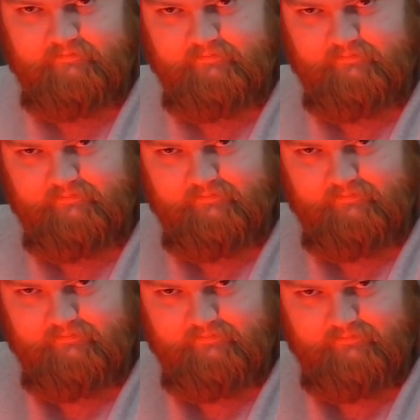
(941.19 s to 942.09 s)

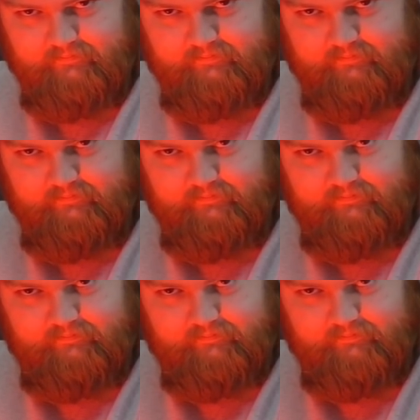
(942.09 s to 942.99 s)

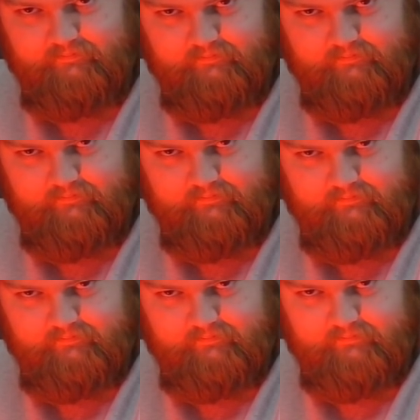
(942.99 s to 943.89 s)

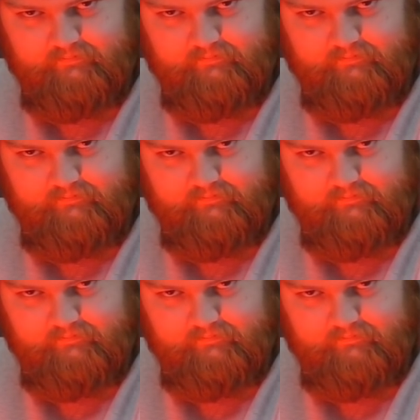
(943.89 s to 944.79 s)

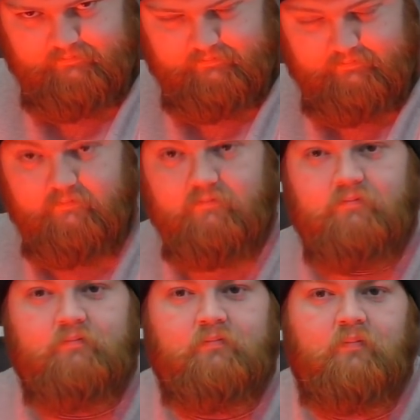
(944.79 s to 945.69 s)

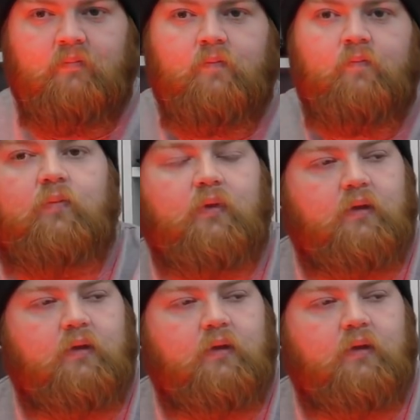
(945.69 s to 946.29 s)
No words are spoken by the person on screen.